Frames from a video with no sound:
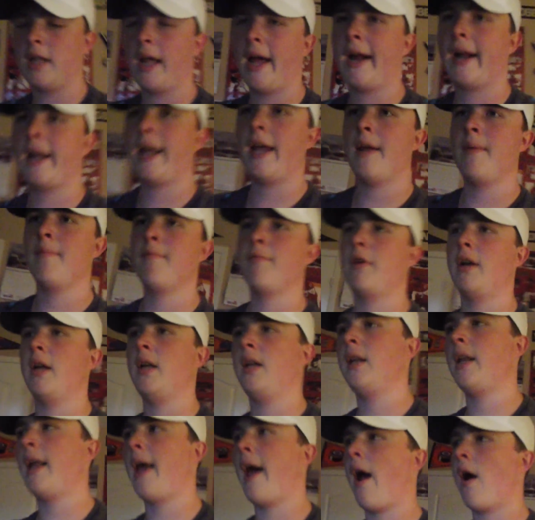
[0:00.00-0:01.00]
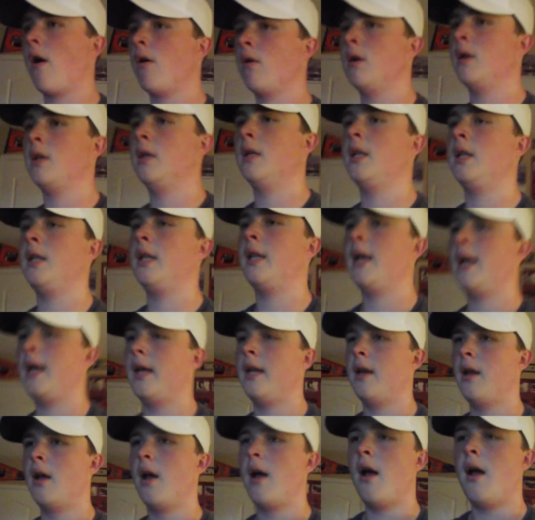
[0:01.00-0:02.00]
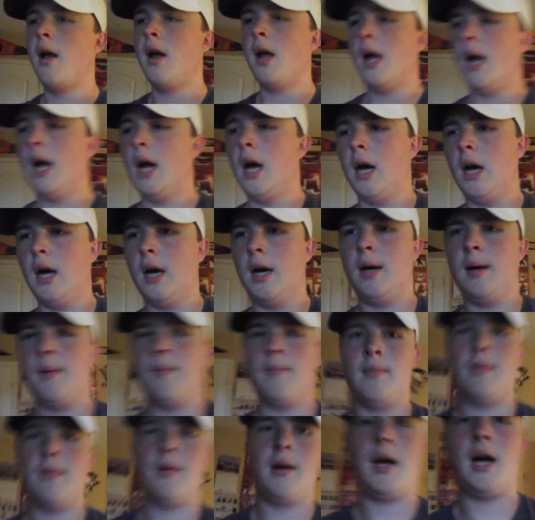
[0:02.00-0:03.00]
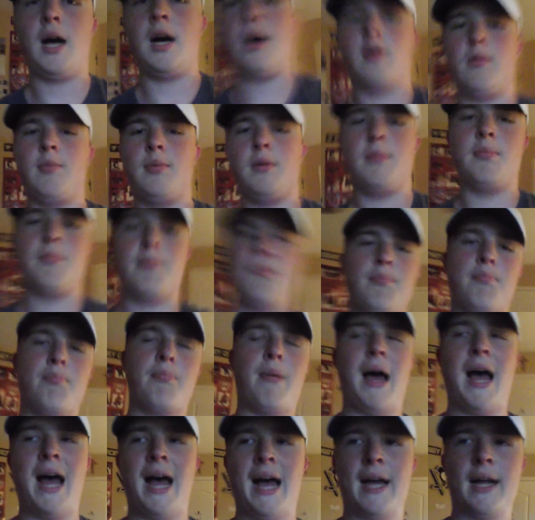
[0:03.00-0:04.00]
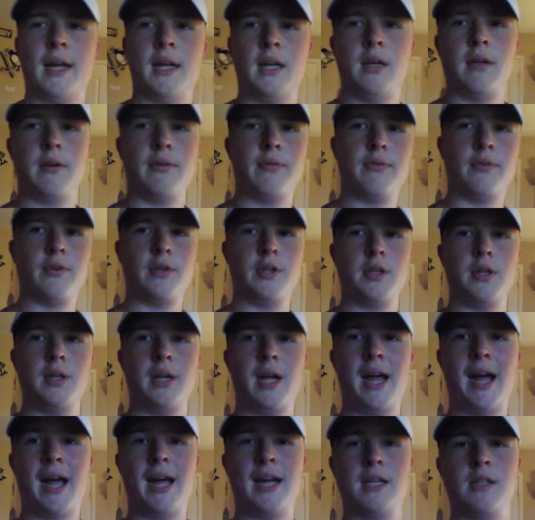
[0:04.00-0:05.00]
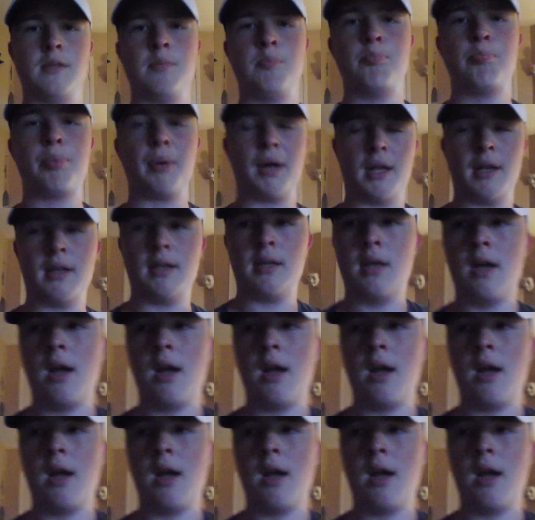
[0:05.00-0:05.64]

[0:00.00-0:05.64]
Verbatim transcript: that game right now, and then I'll be back for you guys, but